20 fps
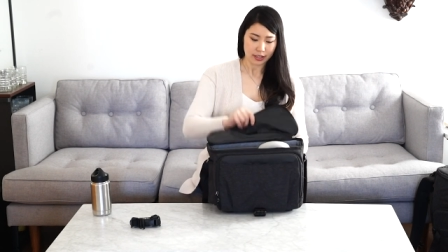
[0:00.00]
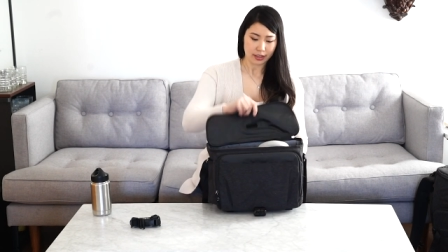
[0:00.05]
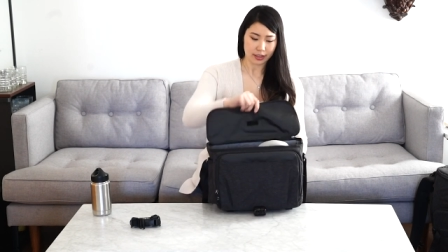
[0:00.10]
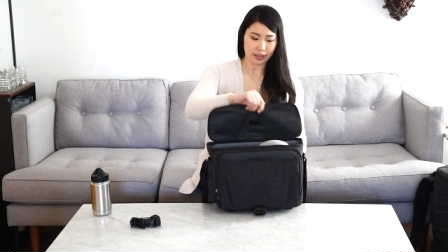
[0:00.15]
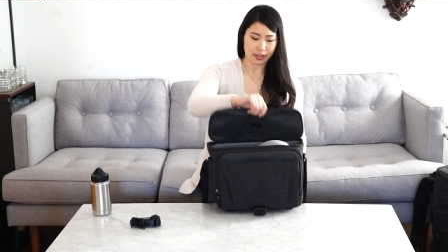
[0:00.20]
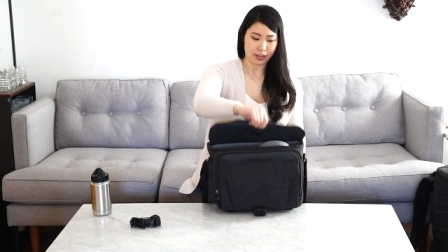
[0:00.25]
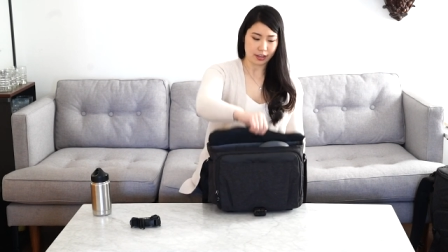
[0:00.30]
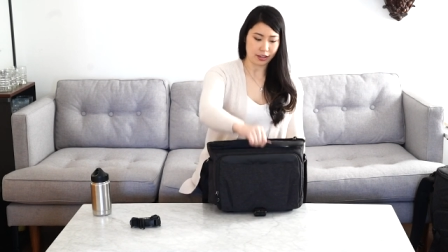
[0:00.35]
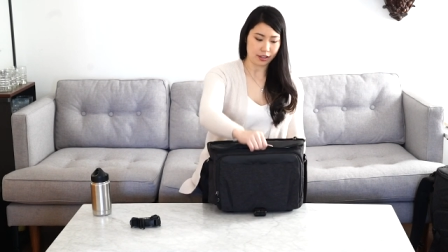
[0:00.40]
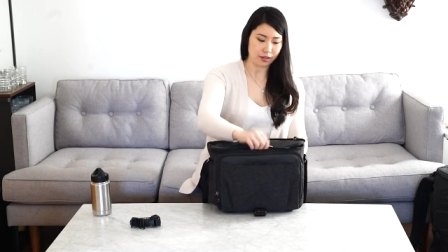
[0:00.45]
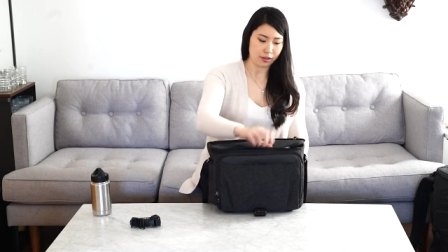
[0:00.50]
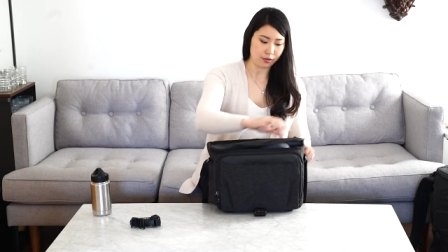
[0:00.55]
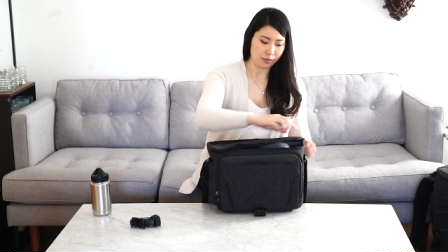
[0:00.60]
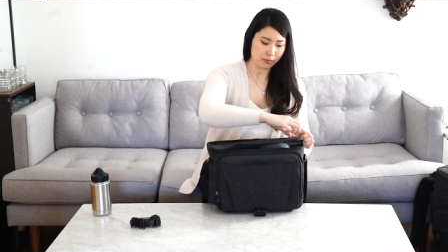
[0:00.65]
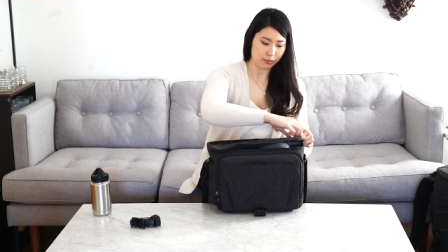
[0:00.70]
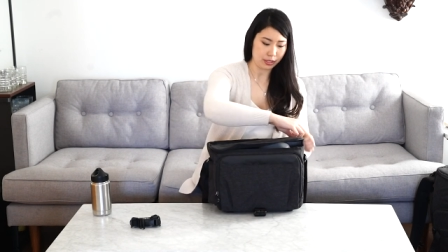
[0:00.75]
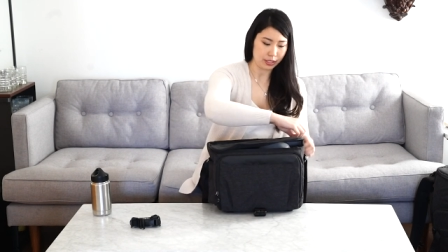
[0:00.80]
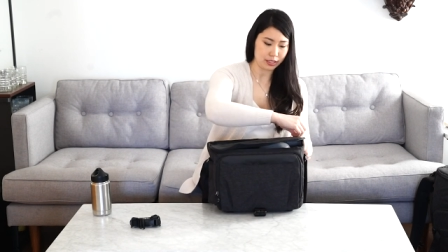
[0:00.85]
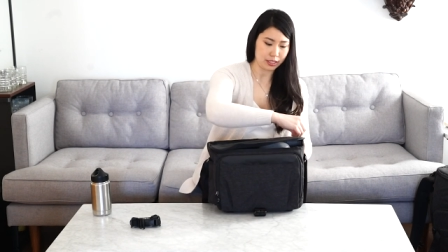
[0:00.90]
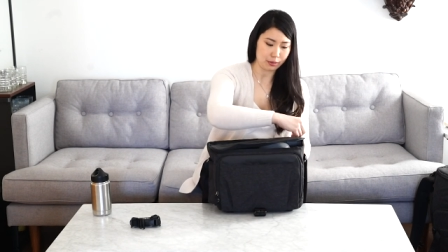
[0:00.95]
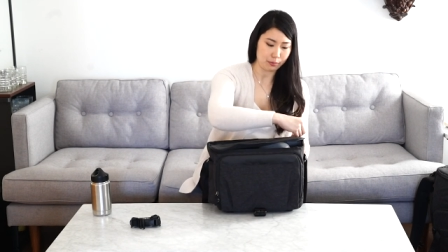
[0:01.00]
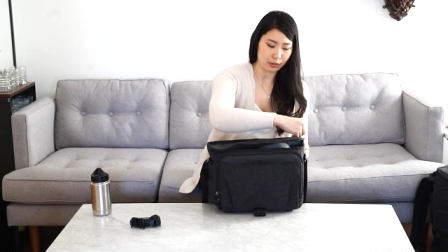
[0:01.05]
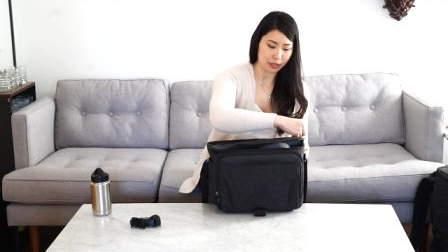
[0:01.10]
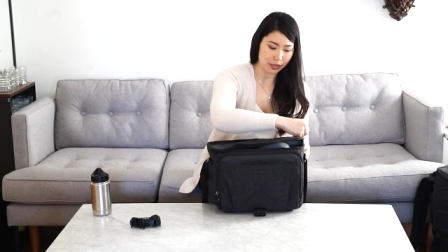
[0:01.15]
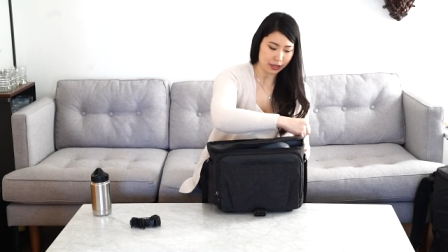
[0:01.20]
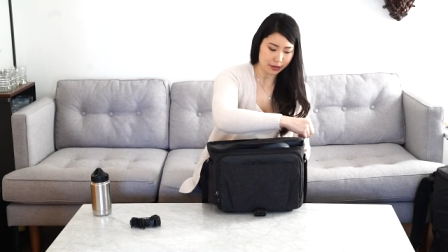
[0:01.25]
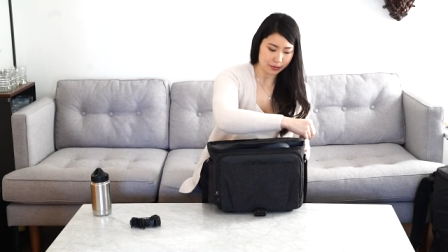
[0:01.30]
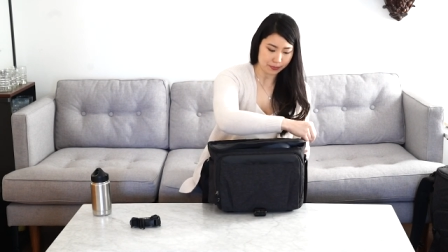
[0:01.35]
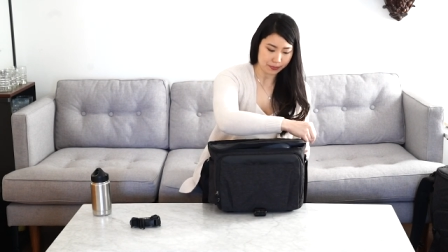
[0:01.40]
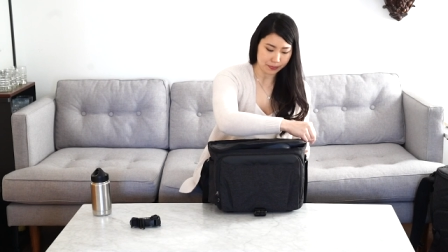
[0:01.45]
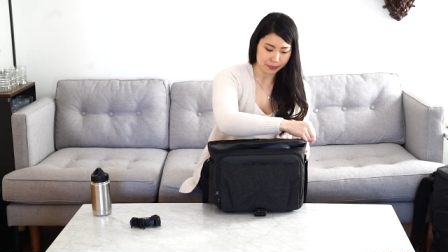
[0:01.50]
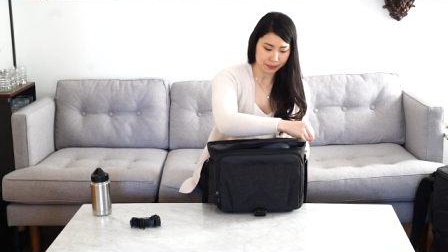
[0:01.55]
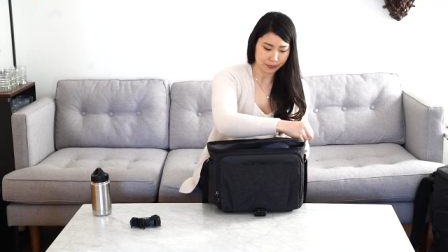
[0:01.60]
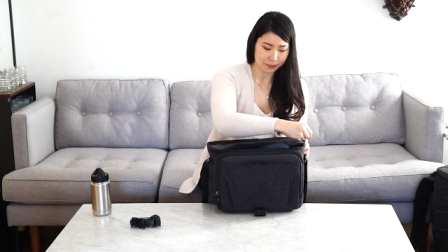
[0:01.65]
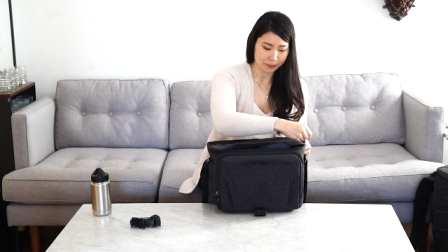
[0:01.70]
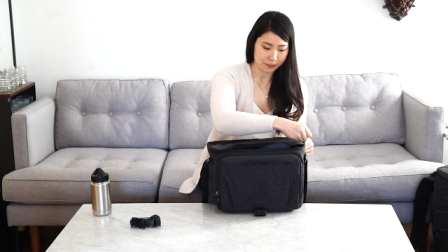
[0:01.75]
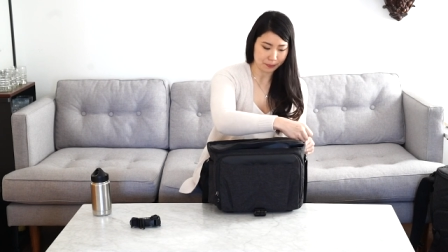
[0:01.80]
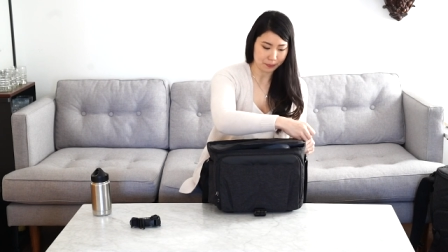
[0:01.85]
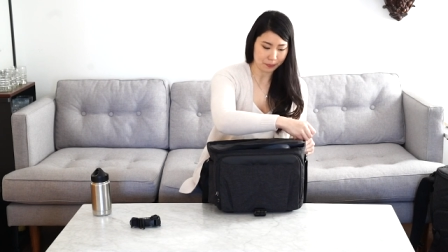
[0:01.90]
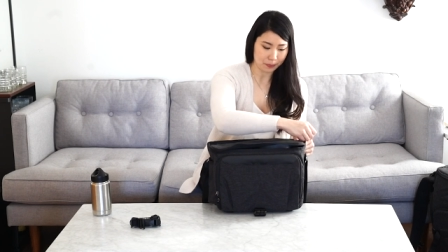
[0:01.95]
Then we zip it up.
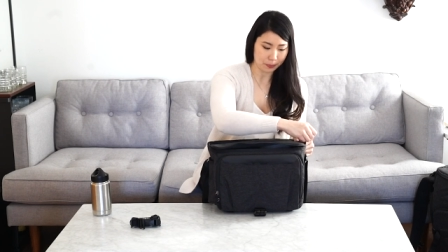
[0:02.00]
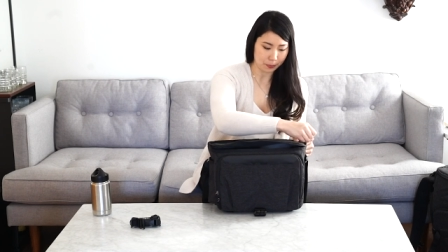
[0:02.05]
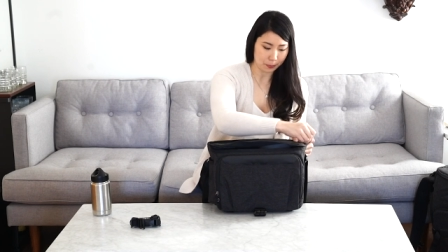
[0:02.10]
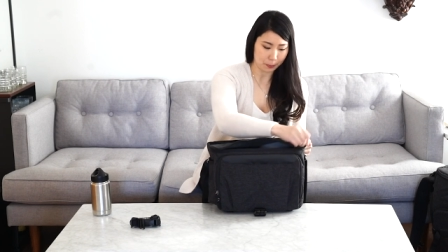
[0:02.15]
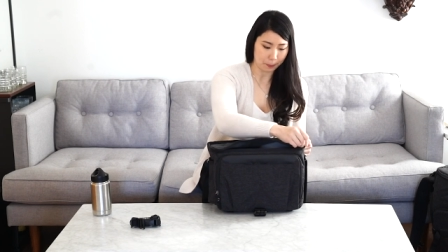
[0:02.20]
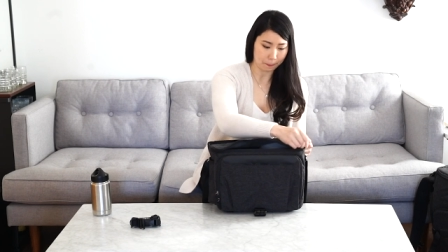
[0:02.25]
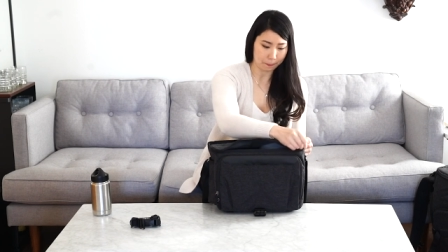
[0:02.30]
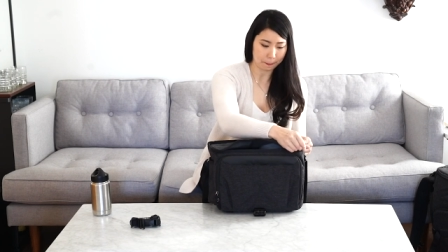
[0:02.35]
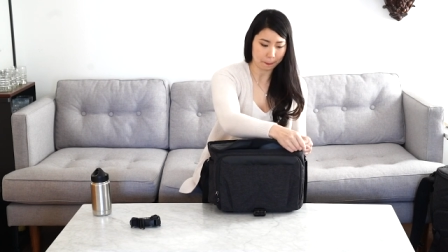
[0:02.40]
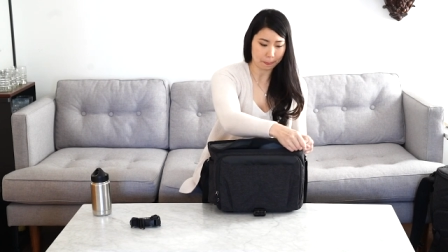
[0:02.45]
And